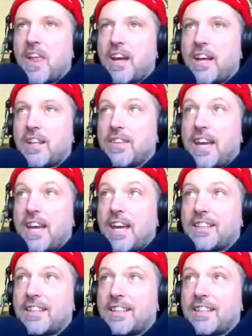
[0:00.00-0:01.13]

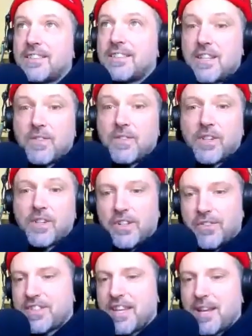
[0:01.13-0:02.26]
that is
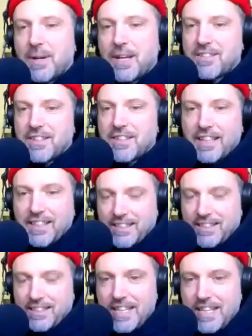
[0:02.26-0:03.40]
difficult, the same way as like
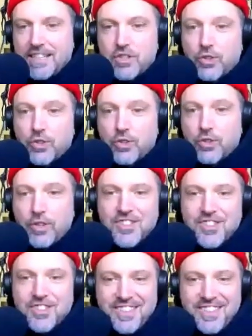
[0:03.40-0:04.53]
digging a
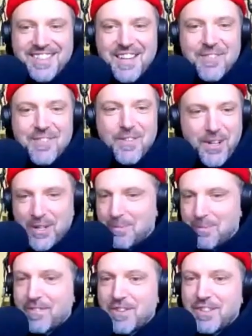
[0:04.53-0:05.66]
trench is
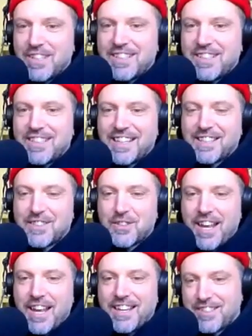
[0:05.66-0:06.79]
difficult. But if you need to dig a
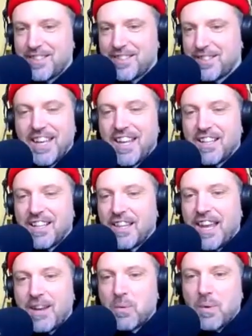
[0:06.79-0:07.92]
trench to
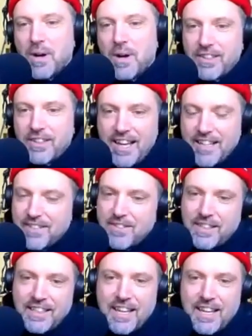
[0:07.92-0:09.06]
lay water lines so
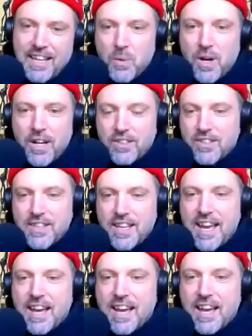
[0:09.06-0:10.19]
you can get water to the
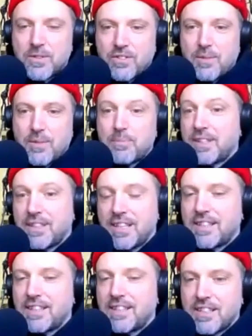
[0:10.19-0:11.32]
house or something,
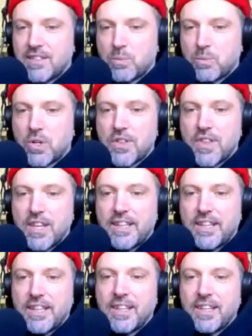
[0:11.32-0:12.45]
then it's worth
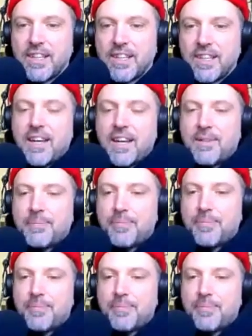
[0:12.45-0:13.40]
it. um,